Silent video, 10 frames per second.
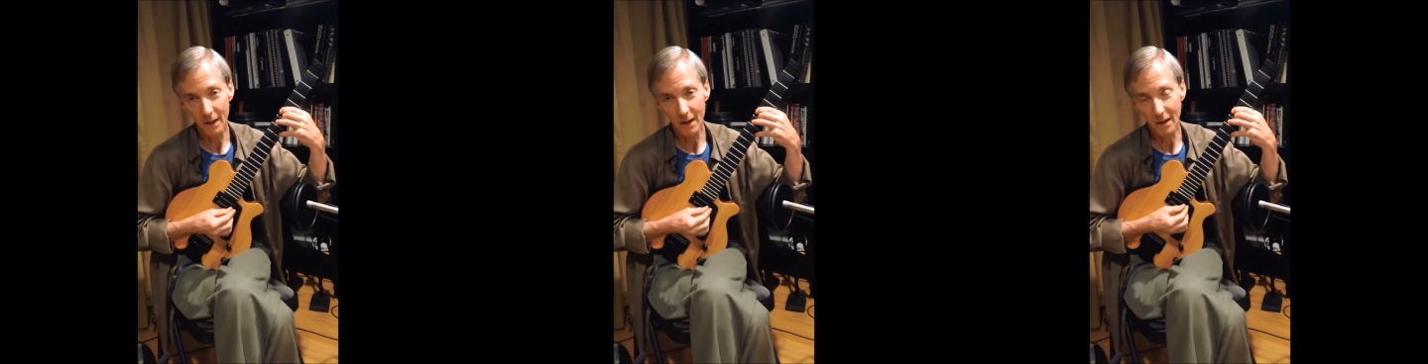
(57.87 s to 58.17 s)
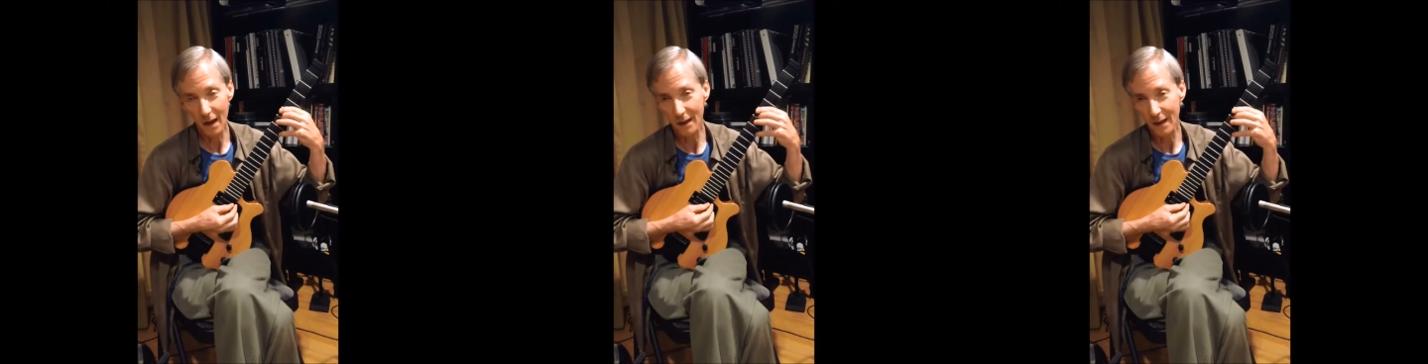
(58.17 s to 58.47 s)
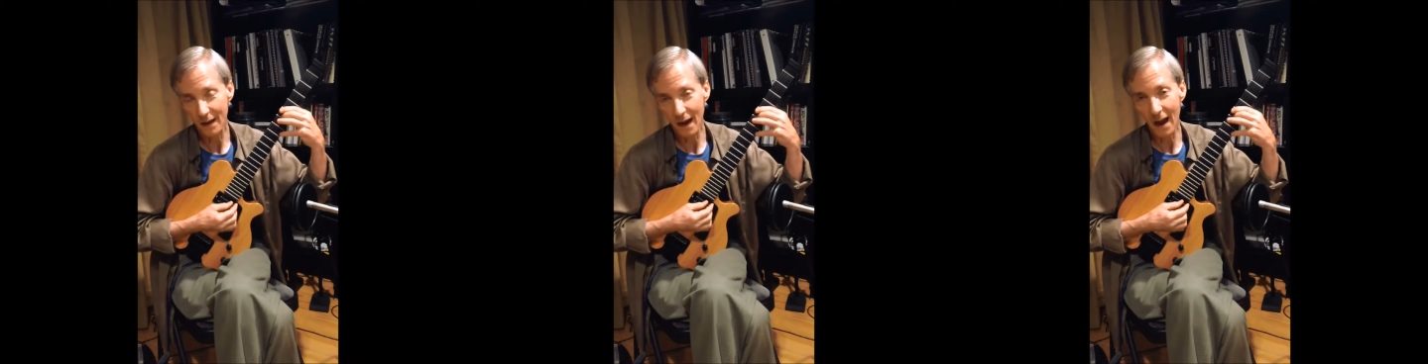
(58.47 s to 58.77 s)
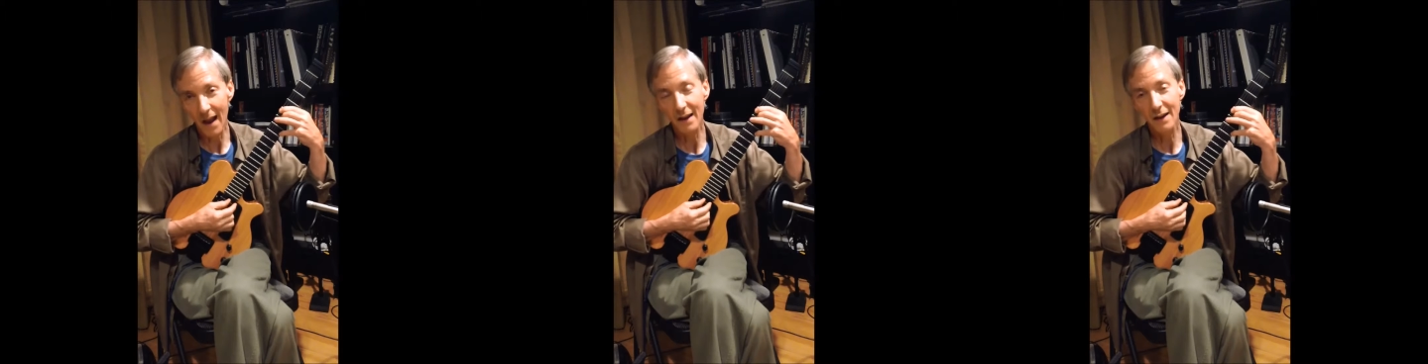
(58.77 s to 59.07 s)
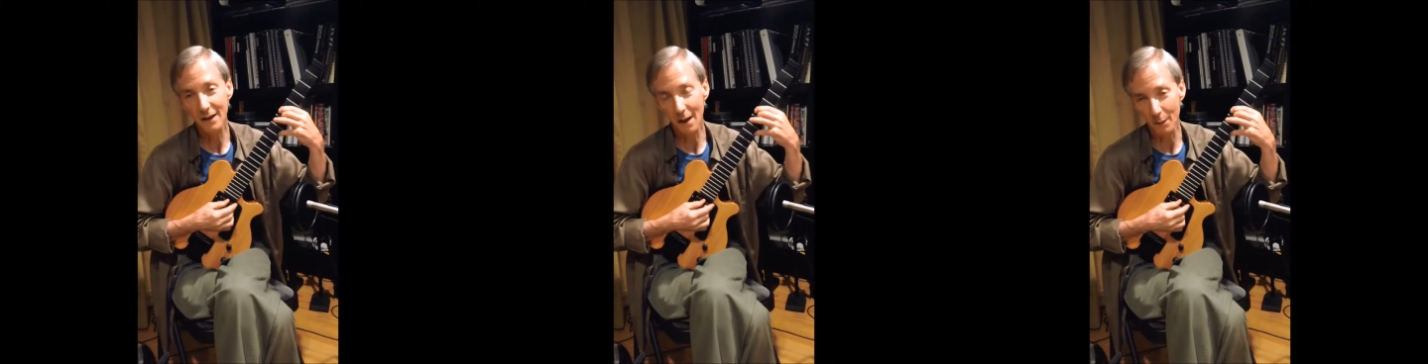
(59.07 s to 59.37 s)
It's got the 9
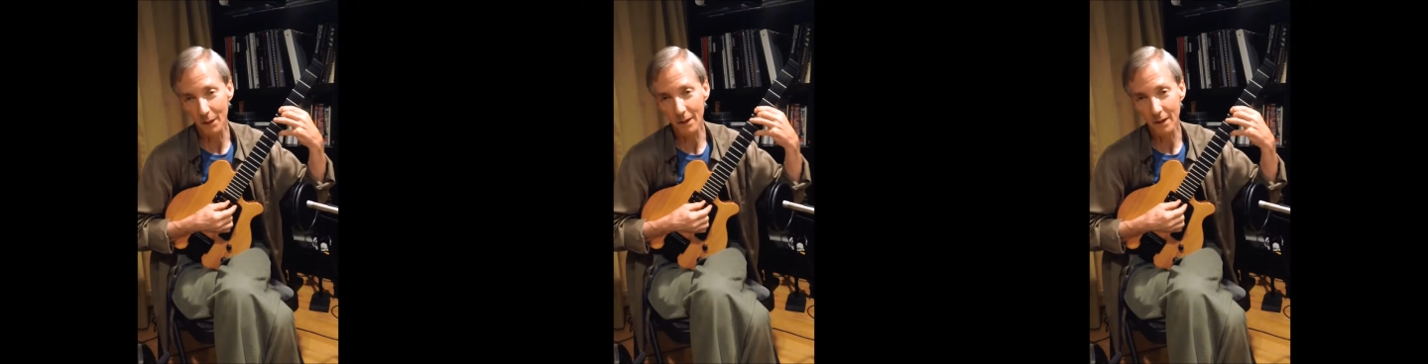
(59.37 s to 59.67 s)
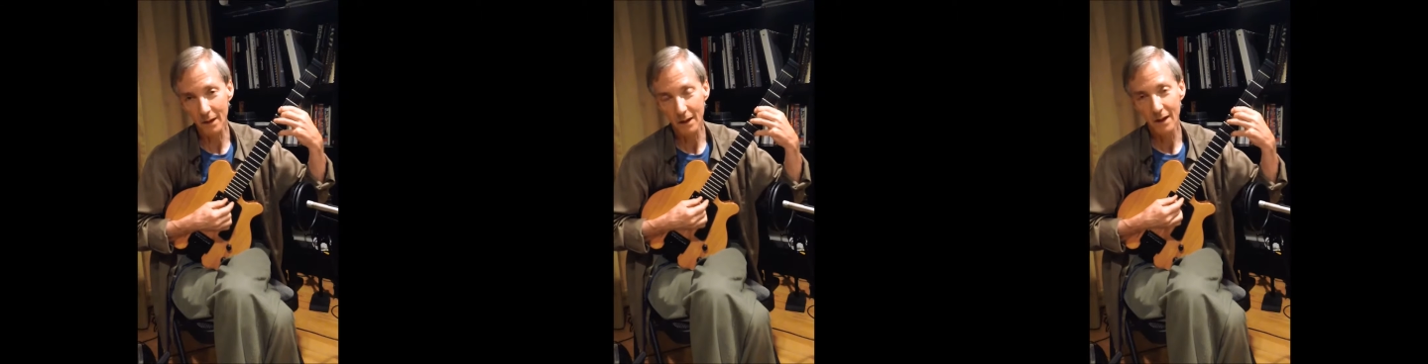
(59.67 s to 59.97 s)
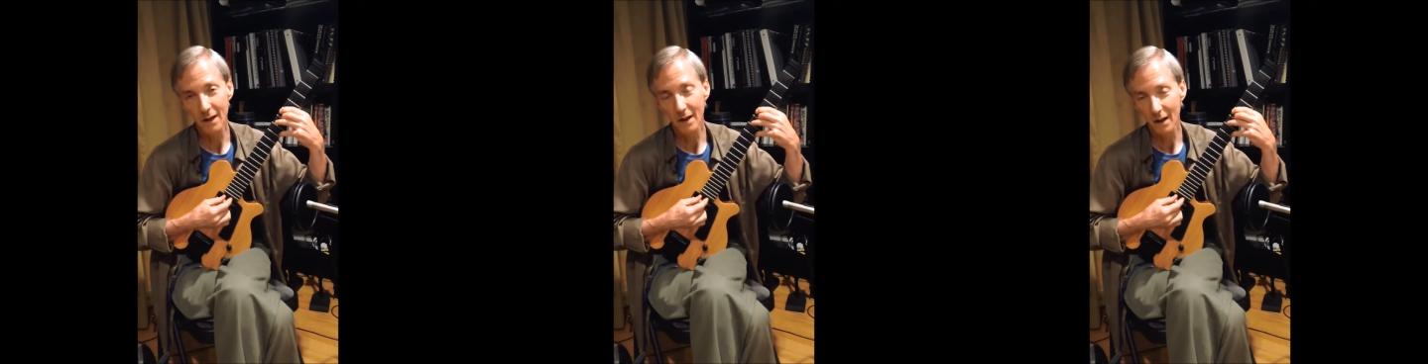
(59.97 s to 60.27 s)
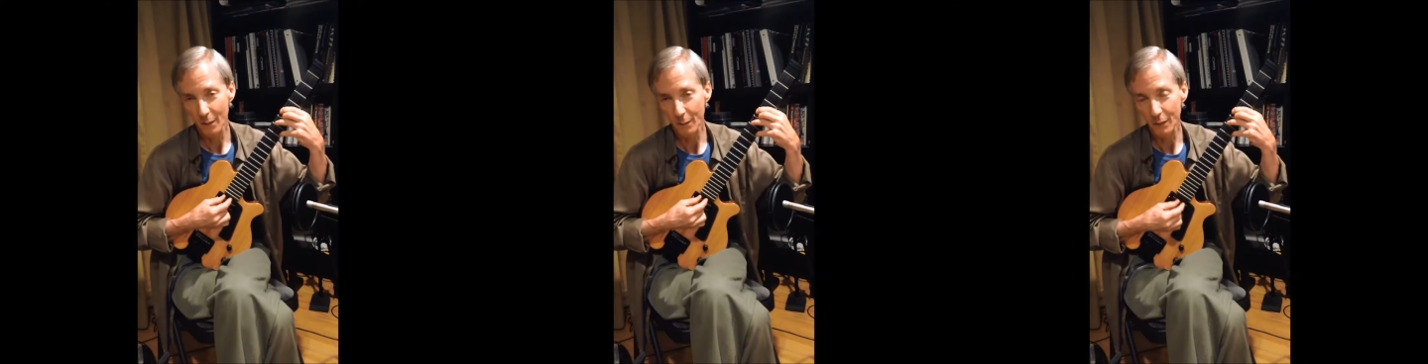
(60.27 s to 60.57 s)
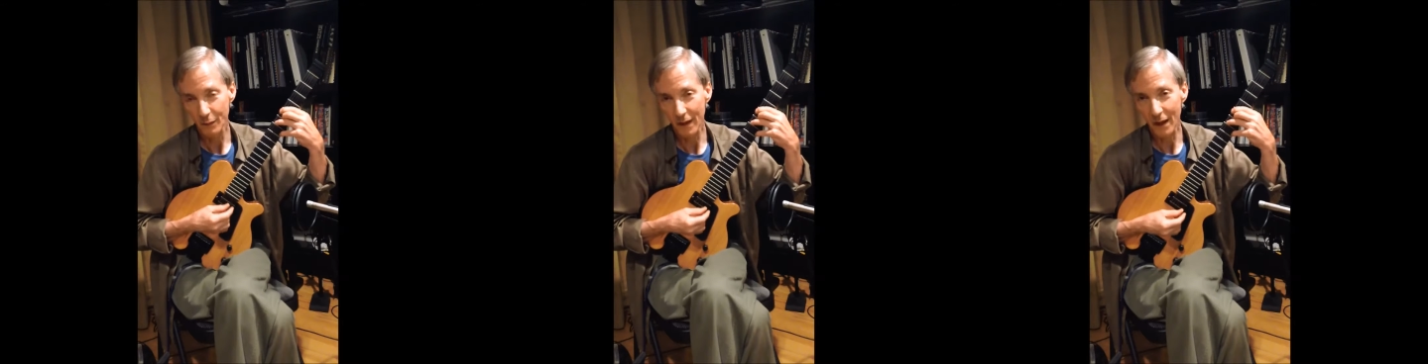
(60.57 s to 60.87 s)
doubled,
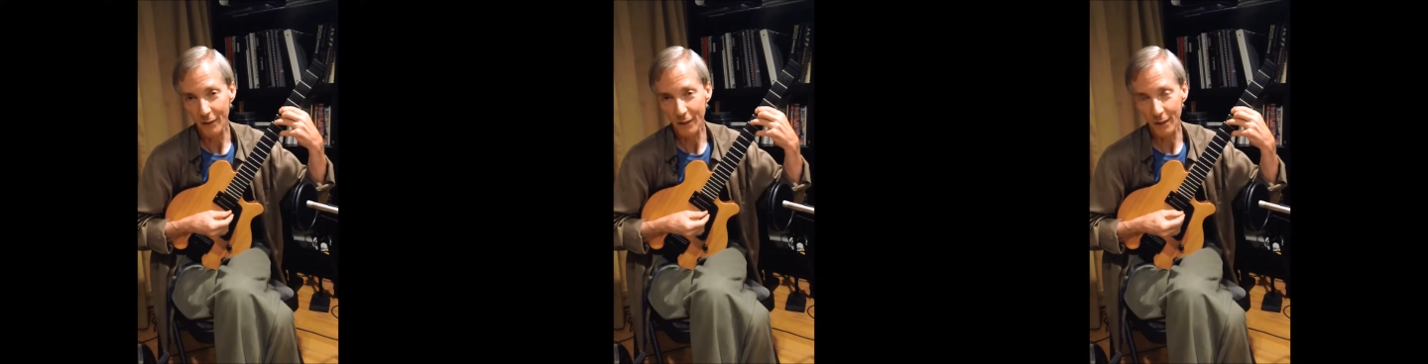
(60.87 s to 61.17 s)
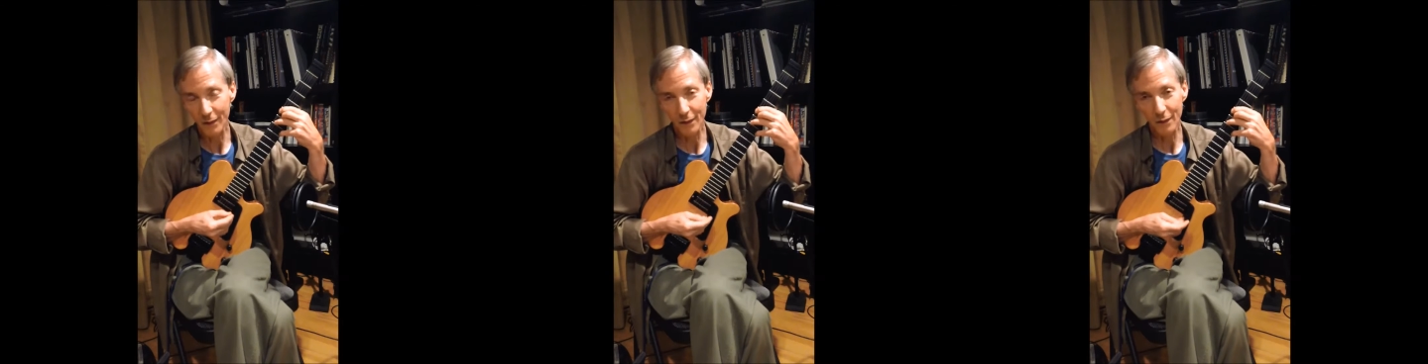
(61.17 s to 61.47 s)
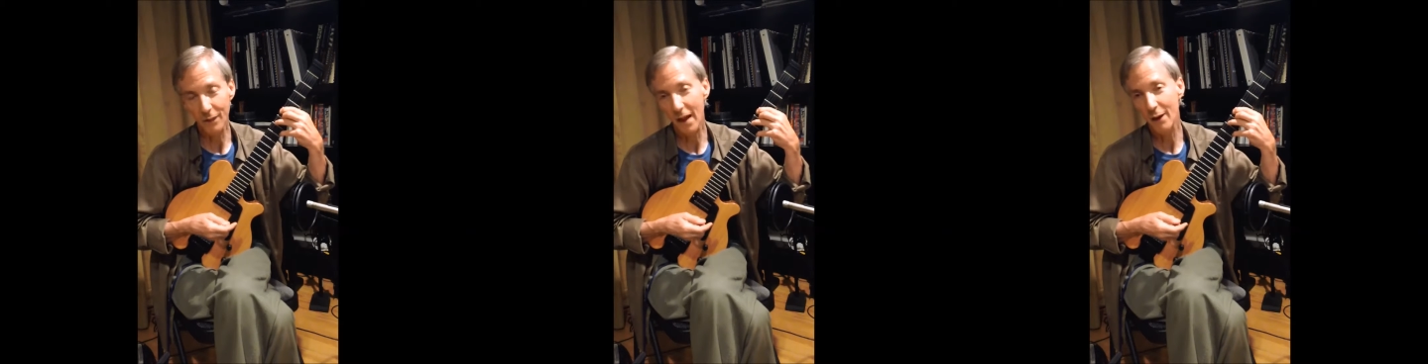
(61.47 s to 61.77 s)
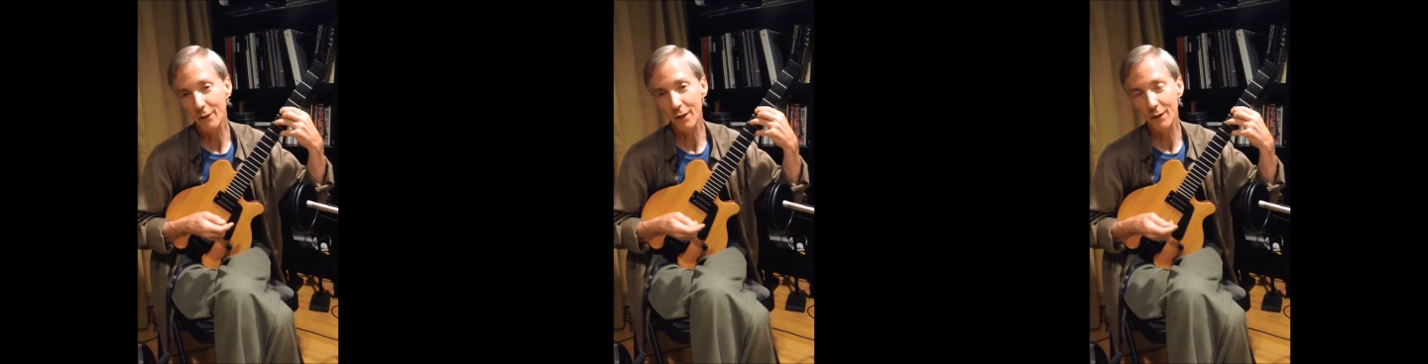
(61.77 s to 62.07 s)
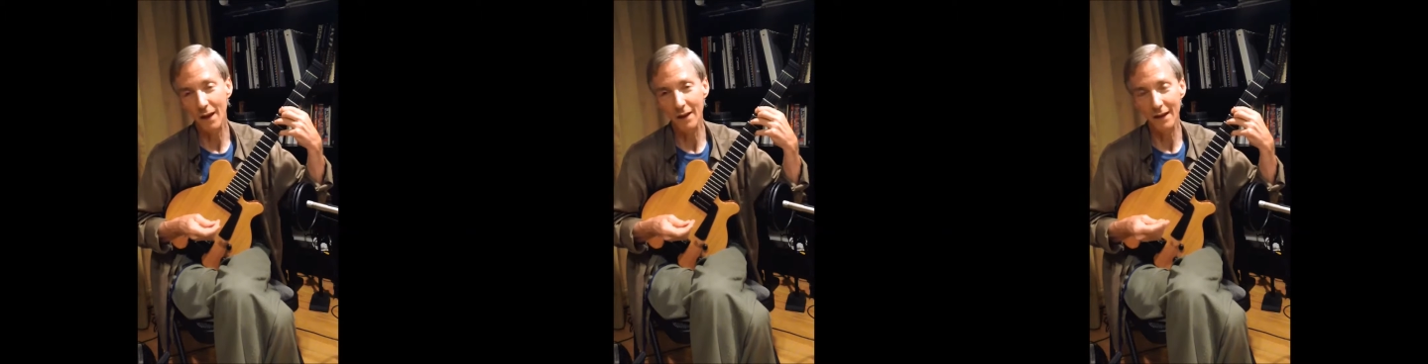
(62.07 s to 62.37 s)
the flatted fifth
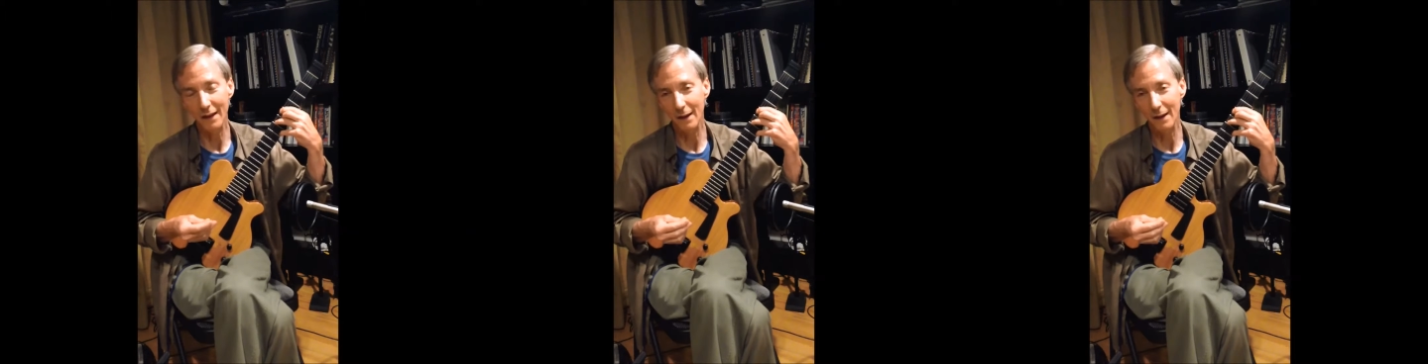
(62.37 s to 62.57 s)
on the